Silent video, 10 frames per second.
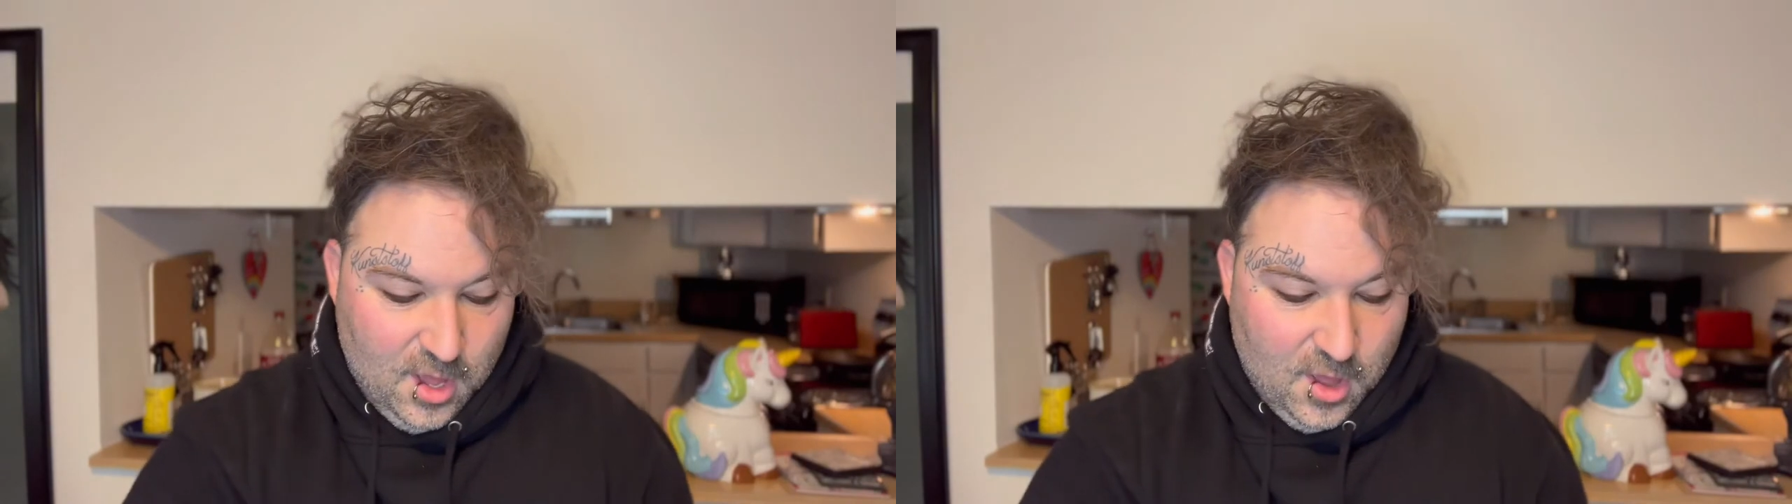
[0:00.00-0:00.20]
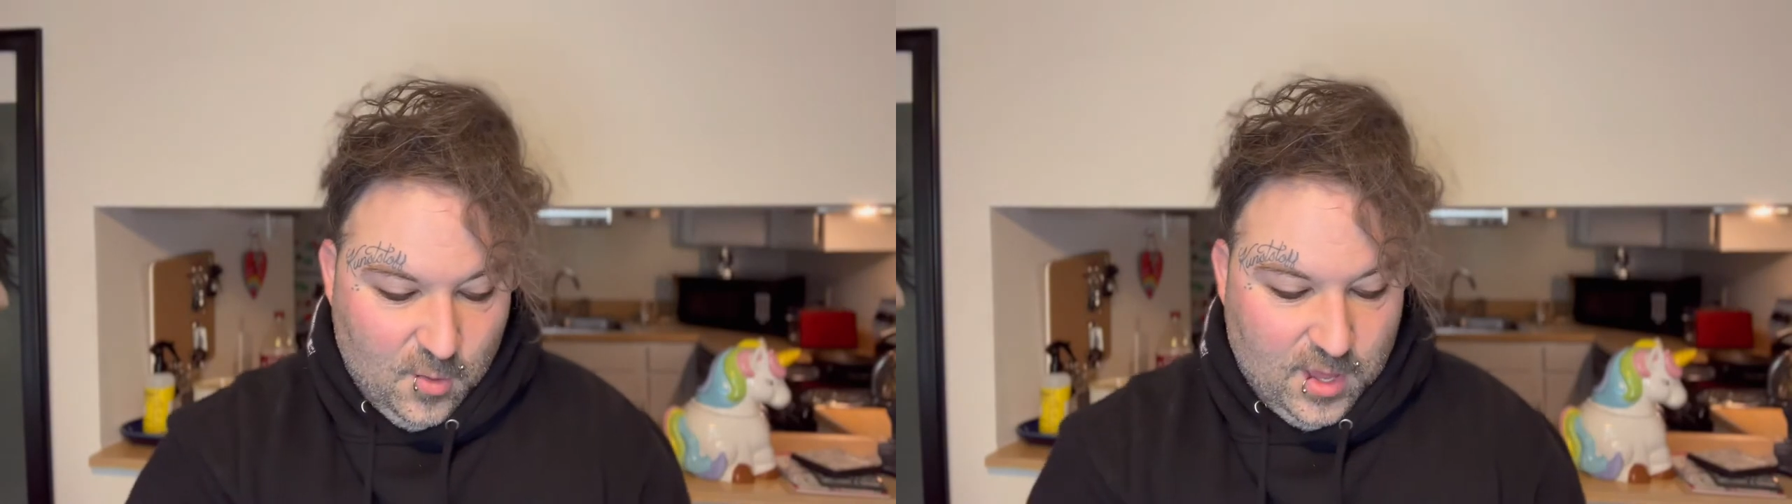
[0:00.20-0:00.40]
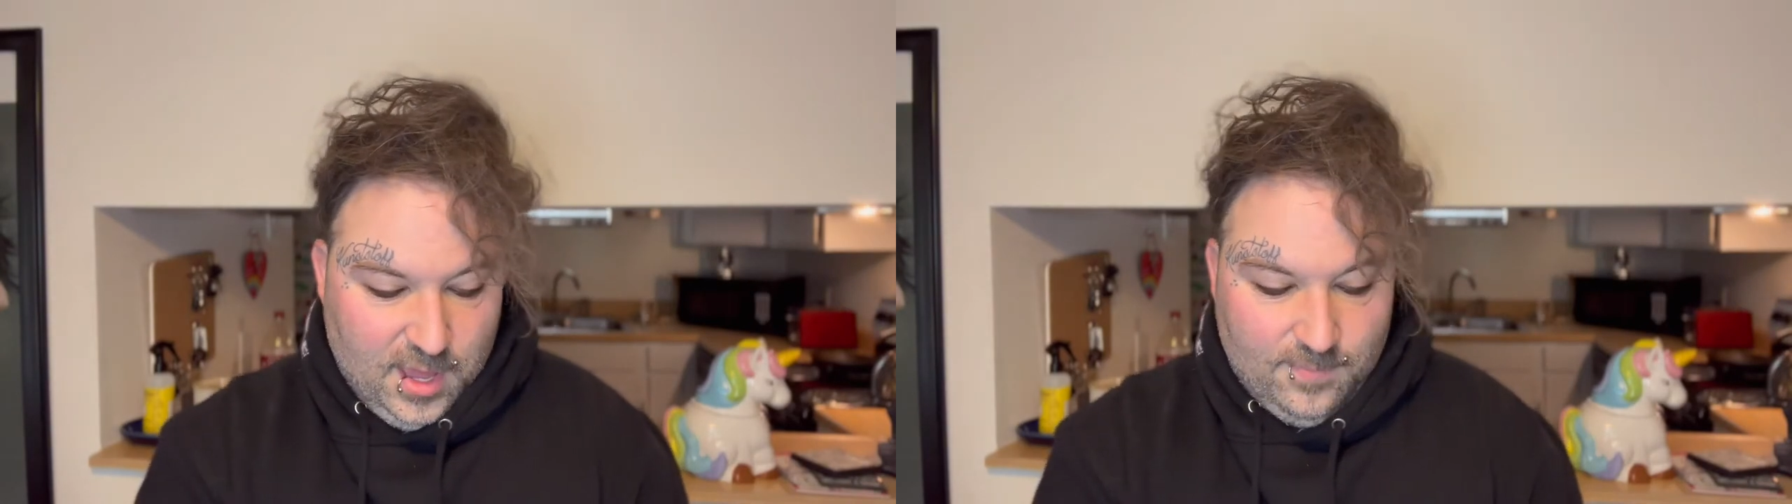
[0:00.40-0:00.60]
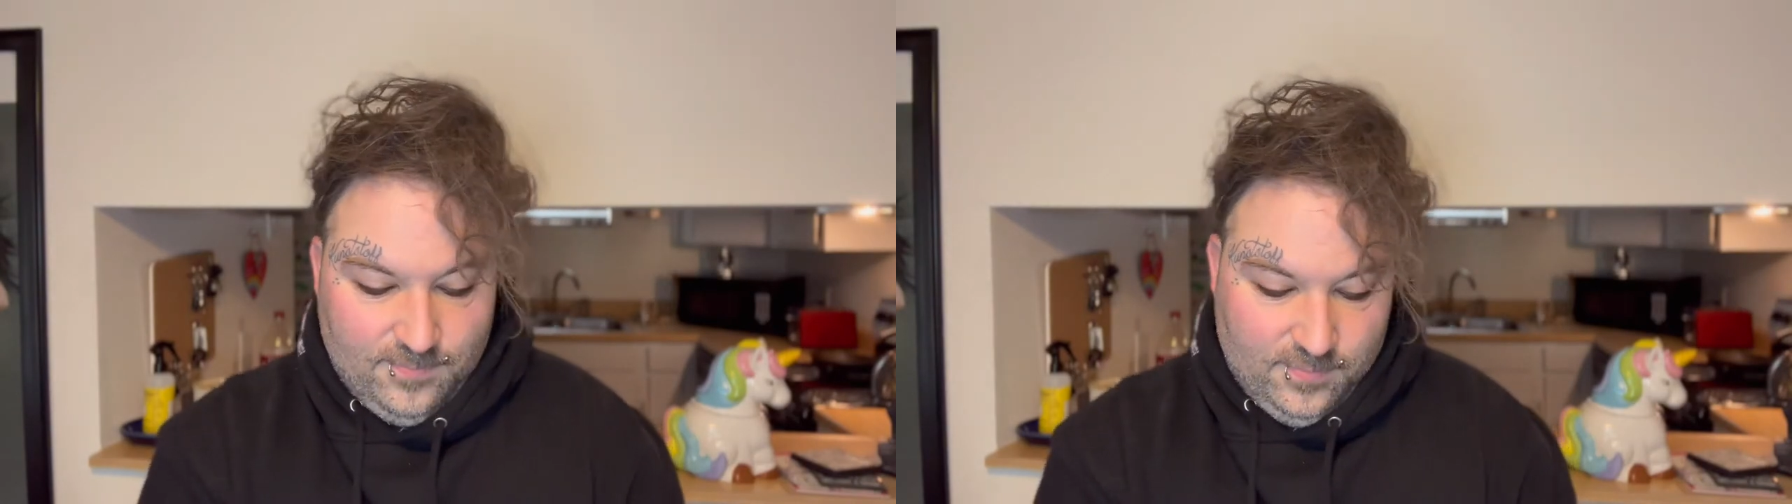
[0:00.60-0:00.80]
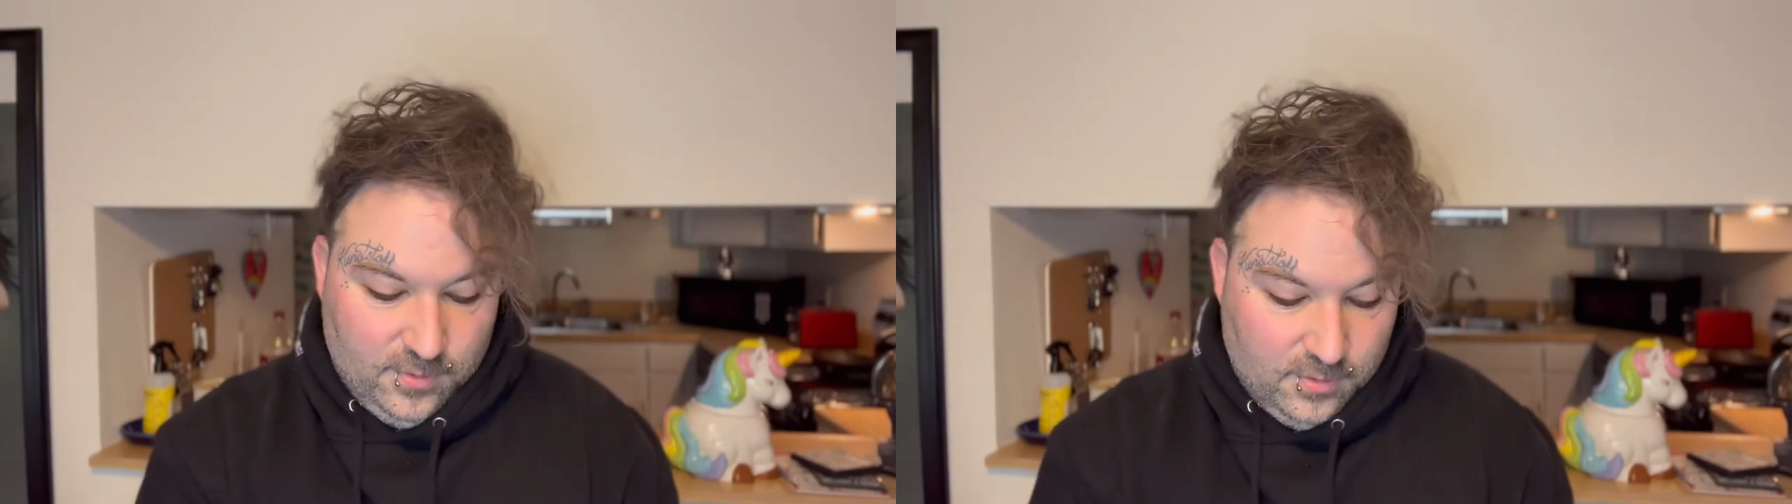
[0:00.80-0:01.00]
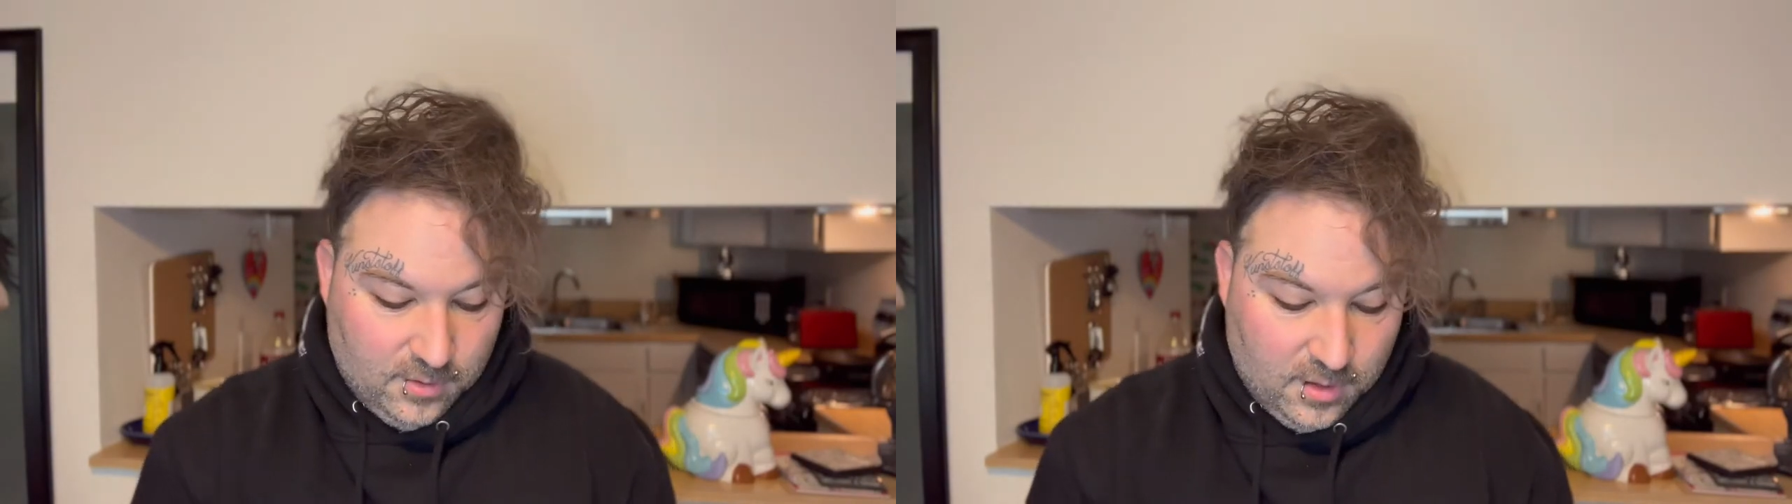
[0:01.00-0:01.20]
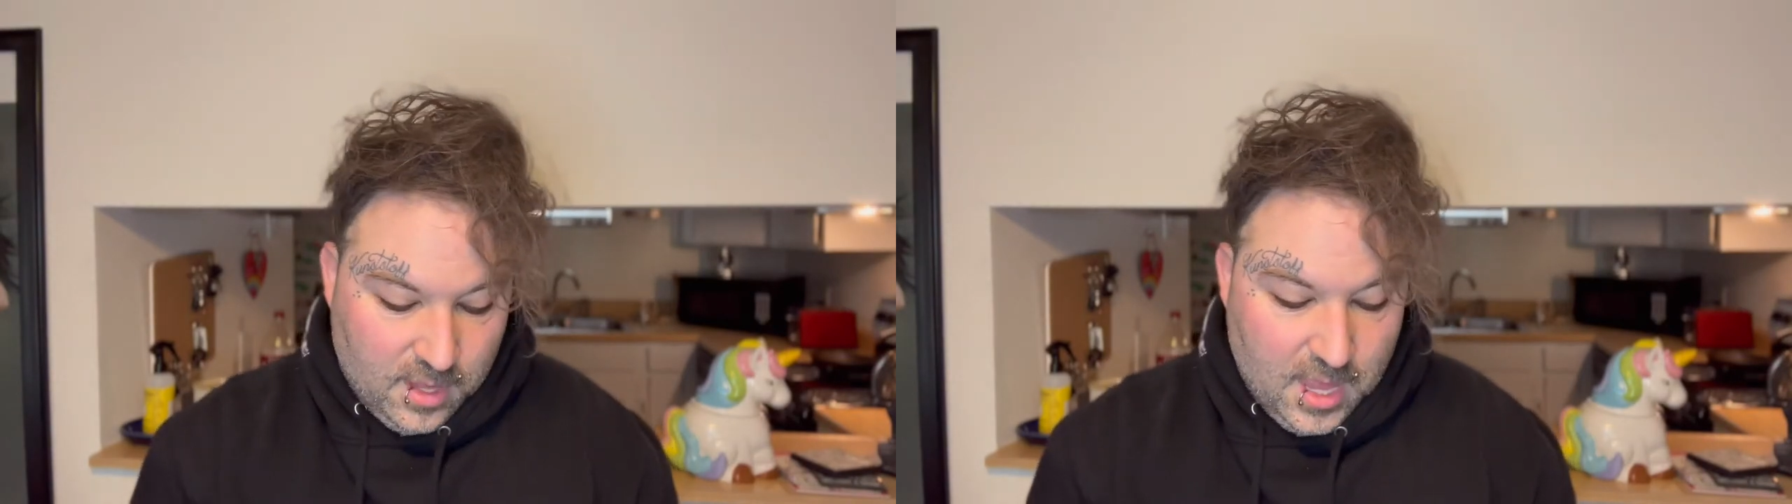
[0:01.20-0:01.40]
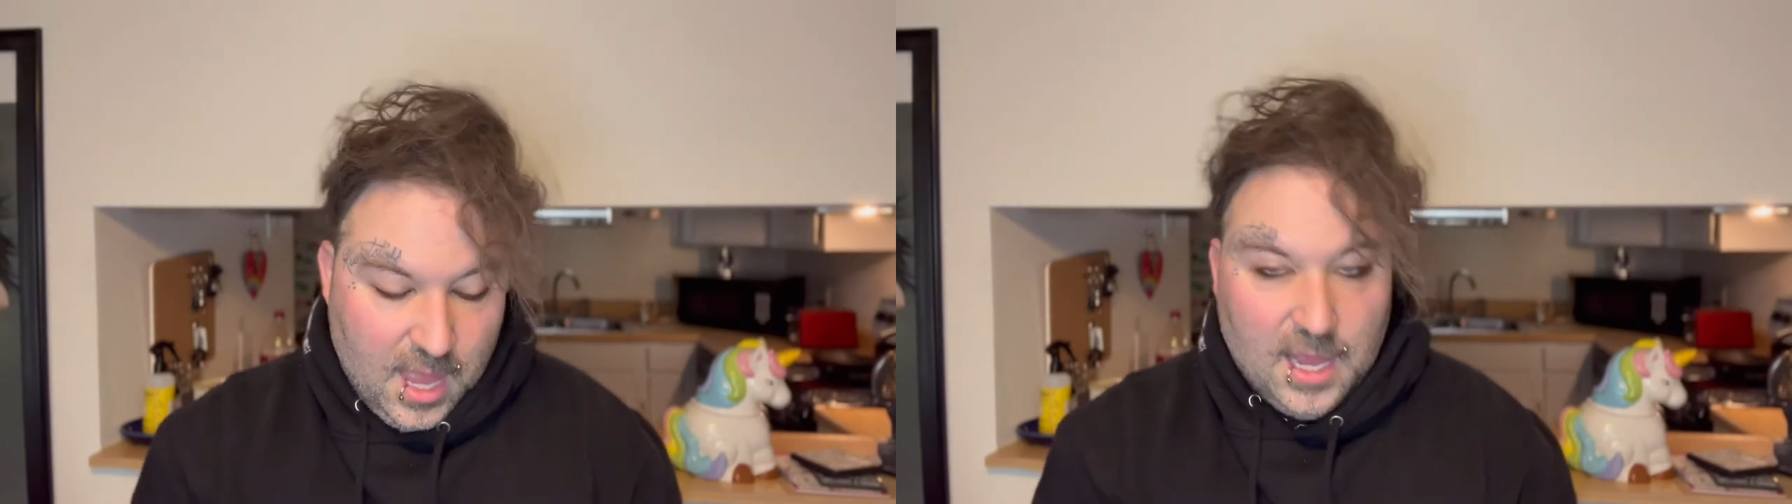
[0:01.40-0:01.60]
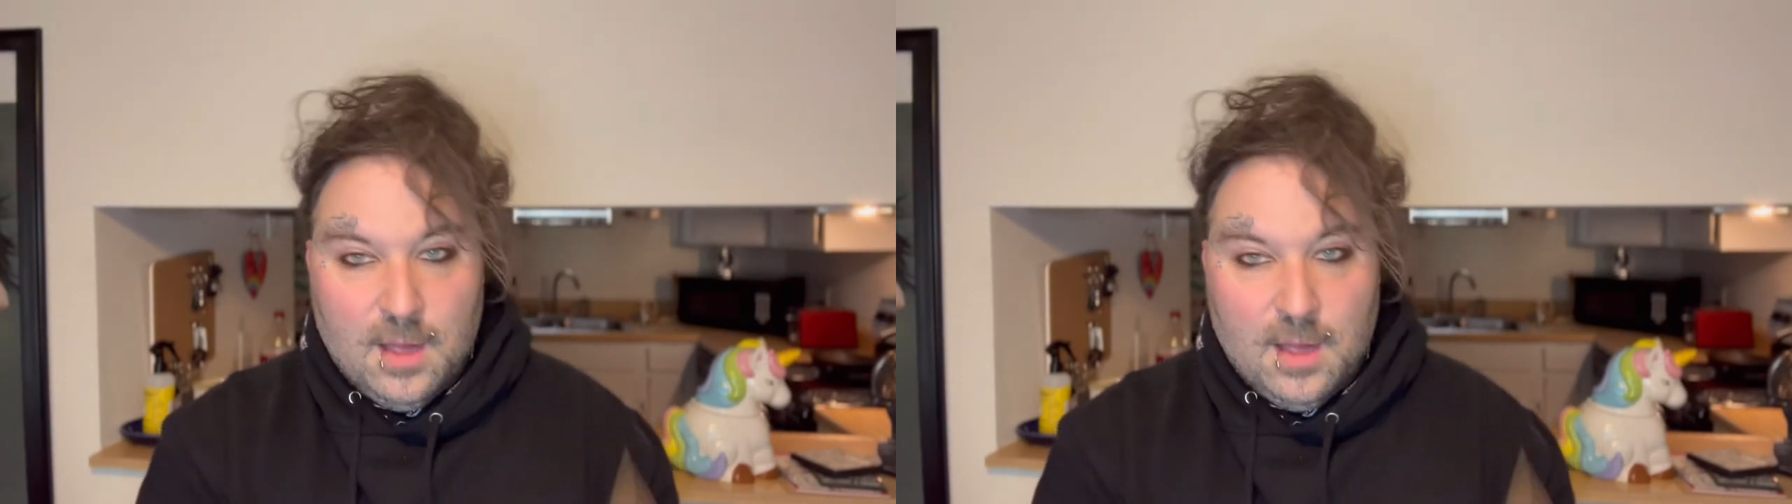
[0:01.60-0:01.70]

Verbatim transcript: Okay, I